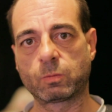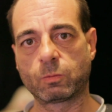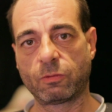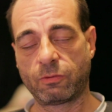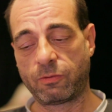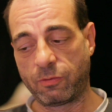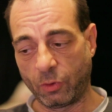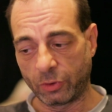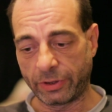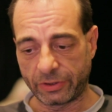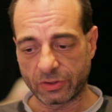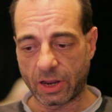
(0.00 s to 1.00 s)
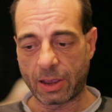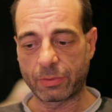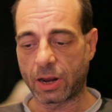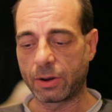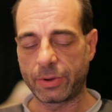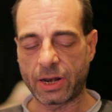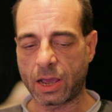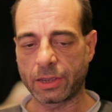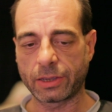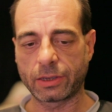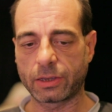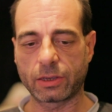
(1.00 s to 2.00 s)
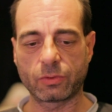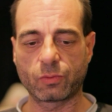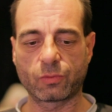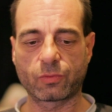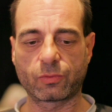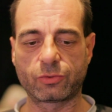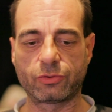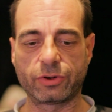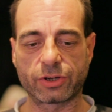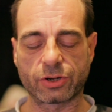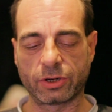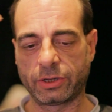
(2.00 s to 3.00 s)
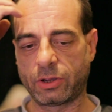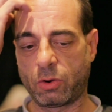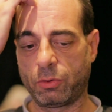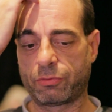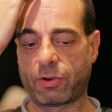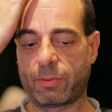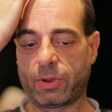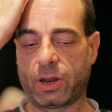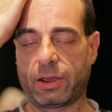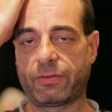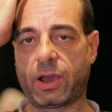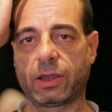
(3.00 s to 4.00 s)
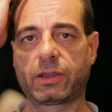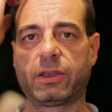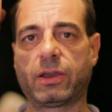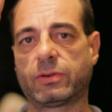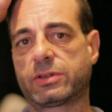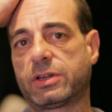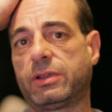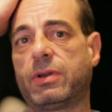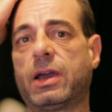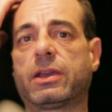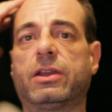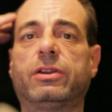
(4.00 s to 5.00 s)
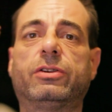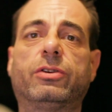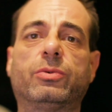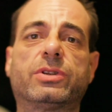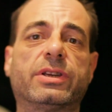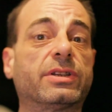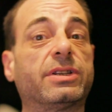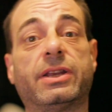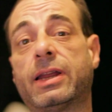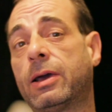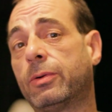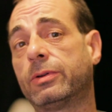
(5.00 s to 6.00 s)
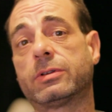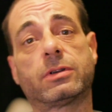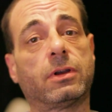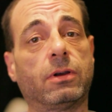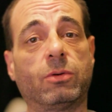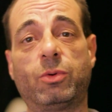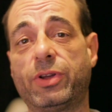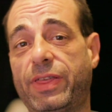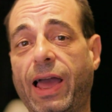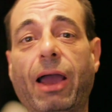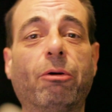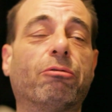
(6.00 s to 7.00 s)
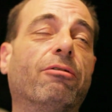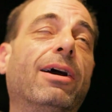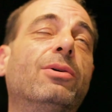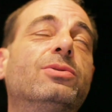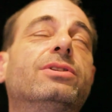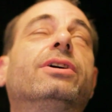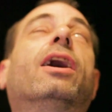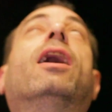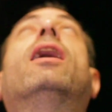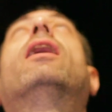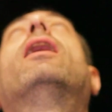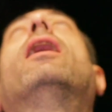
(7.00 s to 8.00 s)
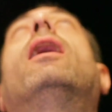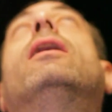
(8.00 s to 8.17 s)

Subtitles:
fully slept, and I mean, I traditionally, all throughout my life, I can go to sleep, I can do 16 hours without rousing. I